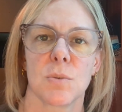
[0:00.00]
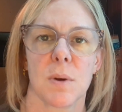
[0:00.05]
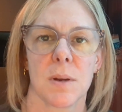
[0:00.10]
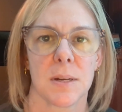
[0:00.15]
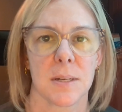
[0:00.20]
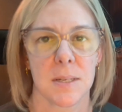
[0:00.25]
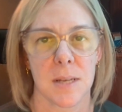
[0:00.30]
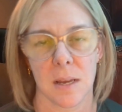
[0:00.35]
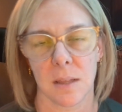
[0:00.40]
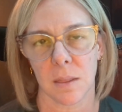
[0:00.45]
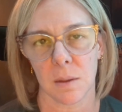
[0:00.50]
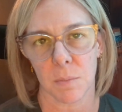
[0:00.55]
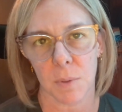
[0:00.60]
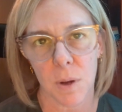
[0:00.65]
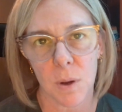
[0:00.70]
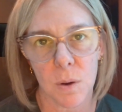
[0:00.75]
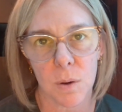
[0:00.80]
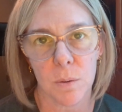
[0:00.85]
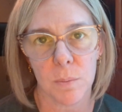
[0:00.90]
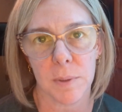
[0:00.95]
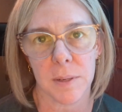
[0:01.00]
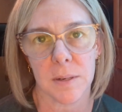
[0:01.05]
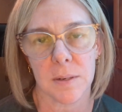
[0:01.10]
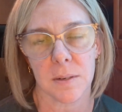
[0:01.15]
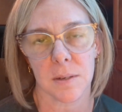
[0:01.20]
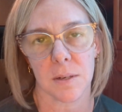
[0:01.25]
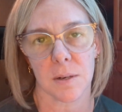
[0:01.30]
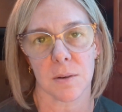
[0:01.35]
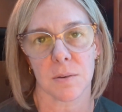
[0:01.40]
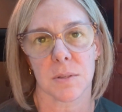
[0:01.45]
you want to take them home
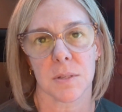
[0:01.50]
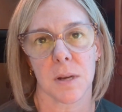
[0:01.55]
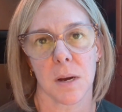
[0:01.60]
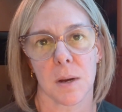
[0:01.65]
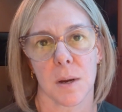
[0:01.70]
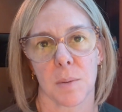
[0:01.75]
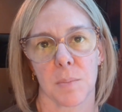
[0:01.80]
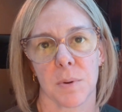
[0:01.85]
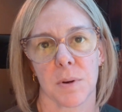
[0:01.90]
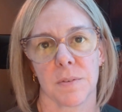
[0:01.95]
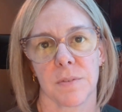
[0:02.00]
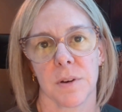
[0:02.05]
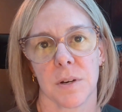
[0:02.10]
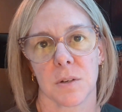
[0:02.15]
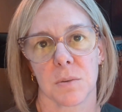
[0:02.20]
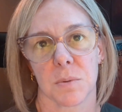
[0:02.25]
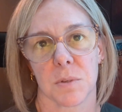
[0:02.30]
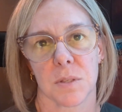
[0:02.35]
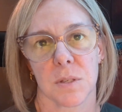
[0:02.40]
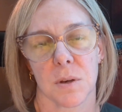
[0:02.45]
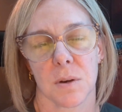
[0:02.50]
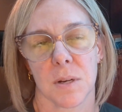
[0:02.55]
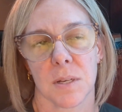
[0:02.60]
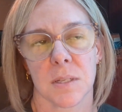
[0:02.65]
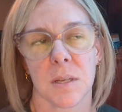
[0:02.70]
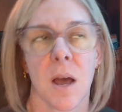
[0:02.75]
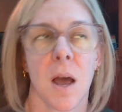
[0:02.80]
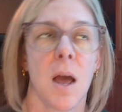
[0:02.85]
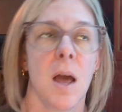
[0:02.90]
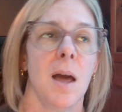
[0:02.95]
and, stock up your fridge with
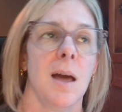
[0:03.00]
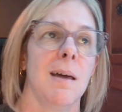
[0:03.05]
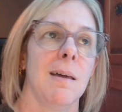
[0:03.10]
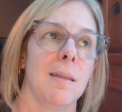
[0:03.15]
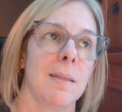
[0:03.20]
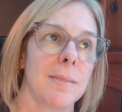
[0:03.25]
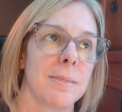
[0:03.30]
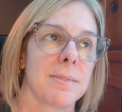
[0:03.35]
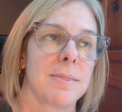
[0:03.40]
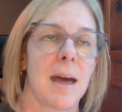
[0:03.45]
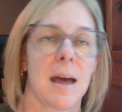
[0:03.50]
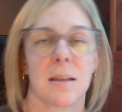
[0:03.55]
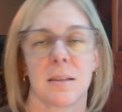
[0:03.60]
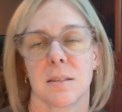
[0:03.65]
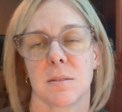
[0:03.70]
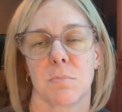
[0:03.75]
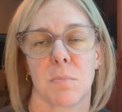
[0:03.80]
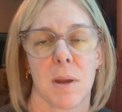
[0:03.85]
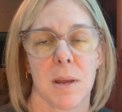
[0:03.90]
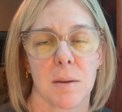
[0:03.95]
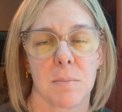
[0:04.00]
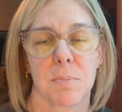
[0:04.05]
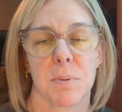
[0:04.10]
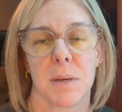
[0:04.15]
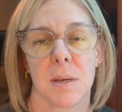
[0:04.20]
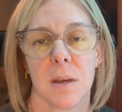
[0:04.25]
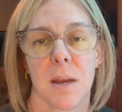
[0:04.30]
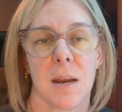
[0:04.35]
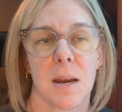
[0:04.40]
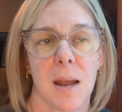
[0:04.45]
sodas, that's might
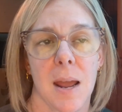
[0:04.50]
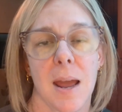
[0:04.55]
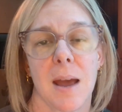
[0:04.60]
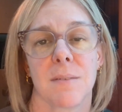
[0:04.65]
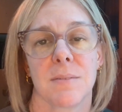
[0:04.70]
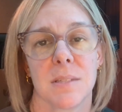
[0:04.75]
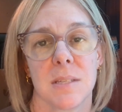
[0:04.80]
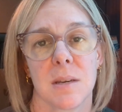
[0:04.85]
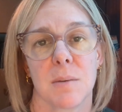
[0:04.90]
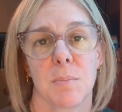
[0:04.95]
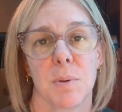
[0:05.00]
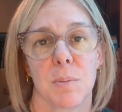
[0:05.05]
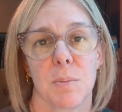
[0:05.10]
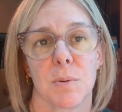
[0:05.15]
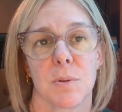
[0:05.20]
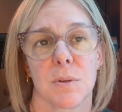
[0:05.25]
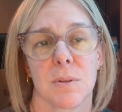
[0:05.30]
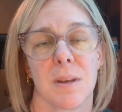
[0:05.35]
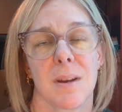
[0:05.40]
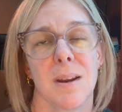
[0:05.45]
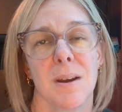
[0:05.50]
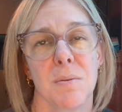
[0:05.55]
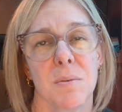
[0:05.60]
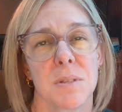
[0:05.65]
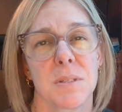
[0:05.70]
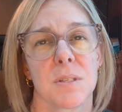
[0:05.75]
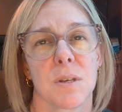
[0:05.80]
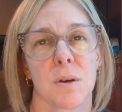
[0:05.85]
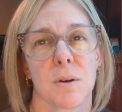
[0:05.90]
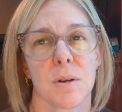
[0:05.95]
be. And I have seen people do that, not
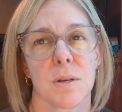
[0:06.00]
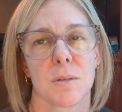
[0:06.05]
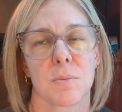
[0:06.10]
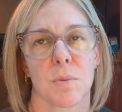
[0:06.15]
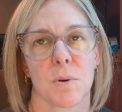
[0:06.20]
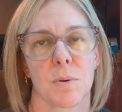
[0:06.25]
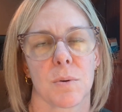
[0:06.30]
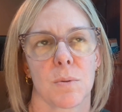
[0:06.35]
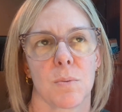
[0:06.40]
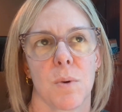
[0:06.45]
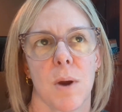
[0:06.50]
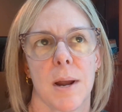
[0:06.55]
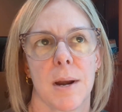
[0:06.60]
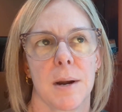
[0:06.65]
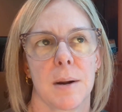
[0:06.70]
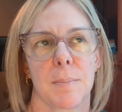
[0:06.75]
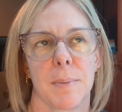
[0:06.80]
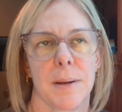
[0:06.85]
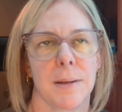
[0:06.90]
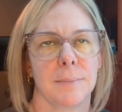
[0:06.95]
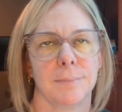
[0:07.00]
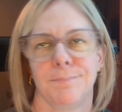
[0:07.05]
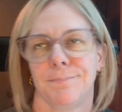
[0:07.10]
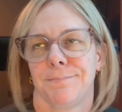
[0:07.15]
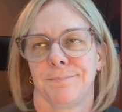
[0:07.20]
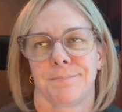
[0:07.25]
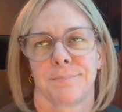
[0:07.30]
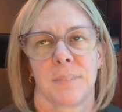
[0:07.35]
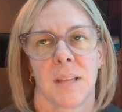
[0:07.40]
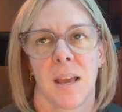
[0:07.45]
with sodas, more with water, but
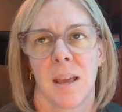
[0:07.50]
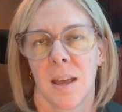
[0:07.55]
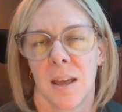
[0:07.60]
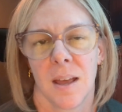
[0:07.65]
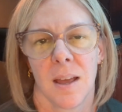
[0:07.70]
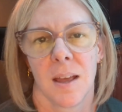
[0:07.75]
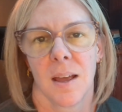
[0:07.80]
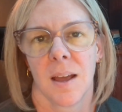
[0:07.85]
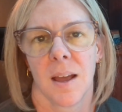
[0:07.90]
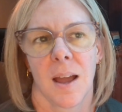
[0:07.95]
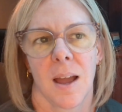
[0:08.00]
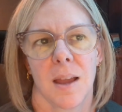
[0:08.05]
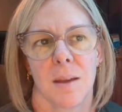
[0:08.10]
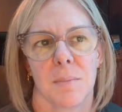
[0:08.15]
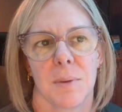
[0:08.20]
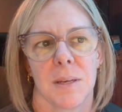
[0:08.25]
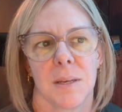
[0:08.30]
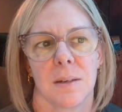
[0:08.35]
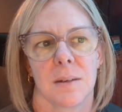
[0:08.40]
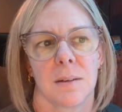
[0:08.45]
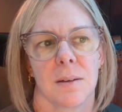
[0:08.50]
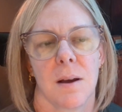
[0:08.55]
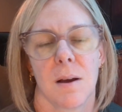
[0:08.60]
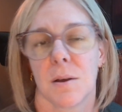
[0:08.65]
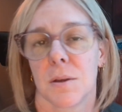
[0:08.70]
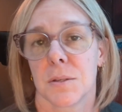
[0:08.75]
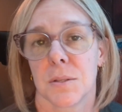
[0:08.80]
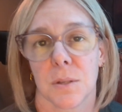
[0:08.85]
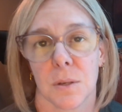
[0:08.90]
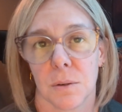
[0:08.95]
I mean,
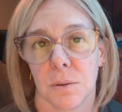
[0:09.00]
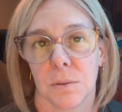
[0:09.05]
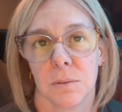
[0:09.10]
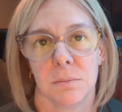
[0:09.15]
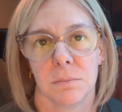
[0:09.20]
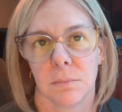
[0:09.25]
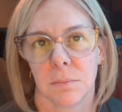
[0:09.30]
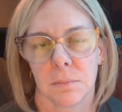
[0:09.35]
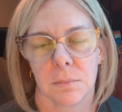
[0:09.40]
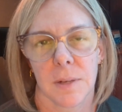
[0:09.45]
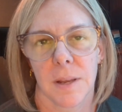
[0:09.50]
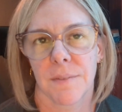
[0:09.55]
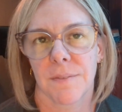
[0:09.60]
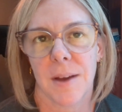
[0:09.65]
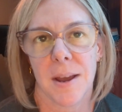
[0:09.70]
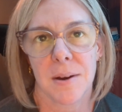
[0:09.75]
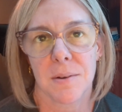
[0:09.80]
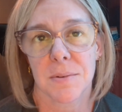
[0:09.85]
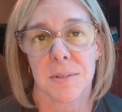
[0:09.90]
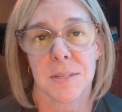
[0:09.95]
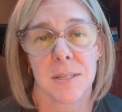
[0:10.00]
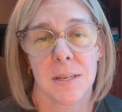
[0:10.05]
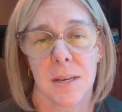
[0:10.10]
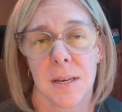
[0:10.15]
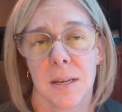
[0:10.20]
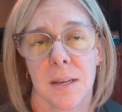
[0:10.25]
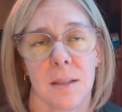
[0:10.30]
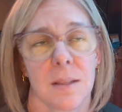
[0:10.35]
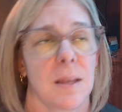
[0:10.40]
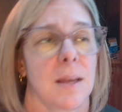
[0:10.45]
also, if I don't see
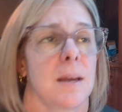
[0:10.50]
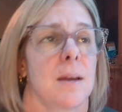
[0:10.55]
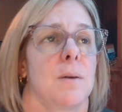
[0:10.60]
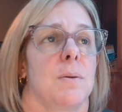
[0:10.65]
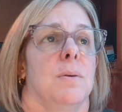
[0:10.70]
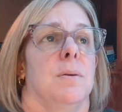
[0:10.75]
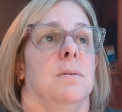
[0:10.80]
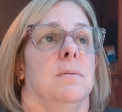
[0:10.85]
it, like,